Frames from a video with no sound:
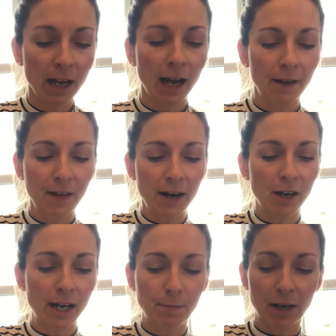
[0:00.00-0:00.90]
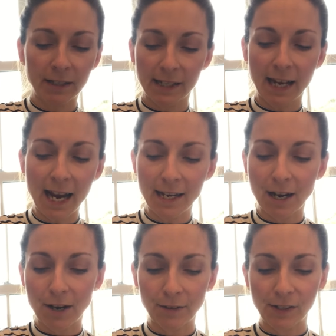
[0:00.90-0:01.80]
And then I am going to get
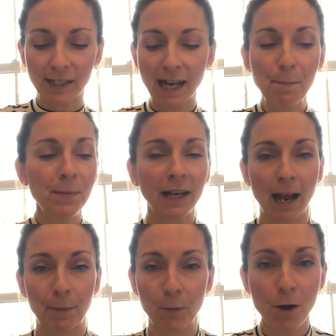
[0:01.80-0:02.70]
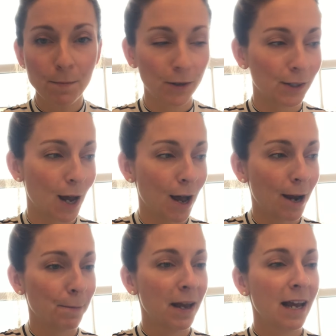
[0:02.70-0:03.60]
you to stamp and clap it one more
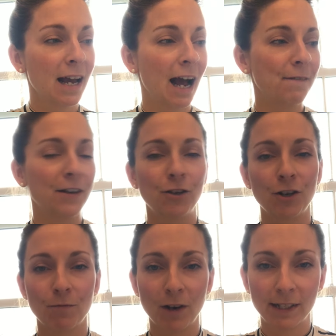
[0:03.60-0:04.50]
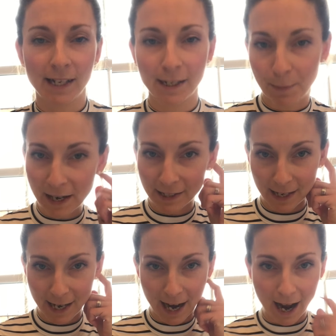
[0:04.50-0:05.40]
time, and then you can write it
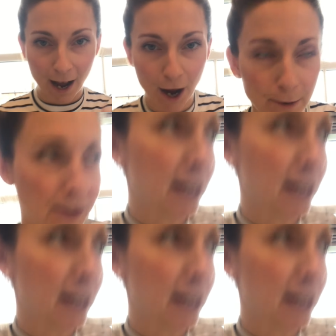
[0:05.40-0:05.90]
independently at home. So